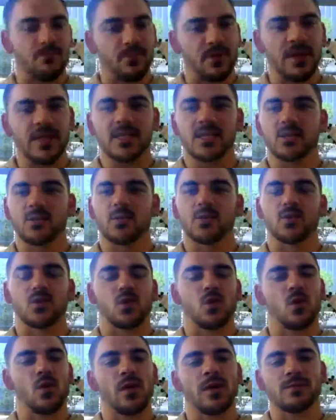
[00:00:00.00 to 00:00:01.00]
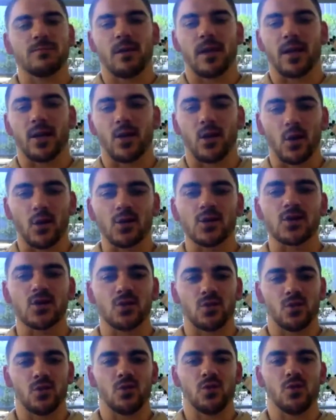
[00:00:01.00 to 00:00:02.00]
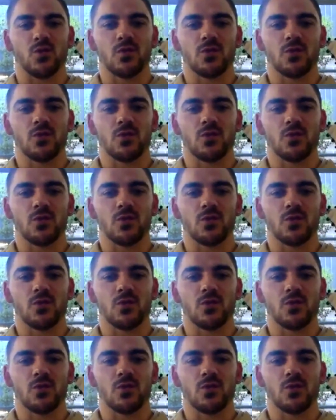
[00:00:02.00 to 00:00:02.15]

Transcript: pizza was always my go-to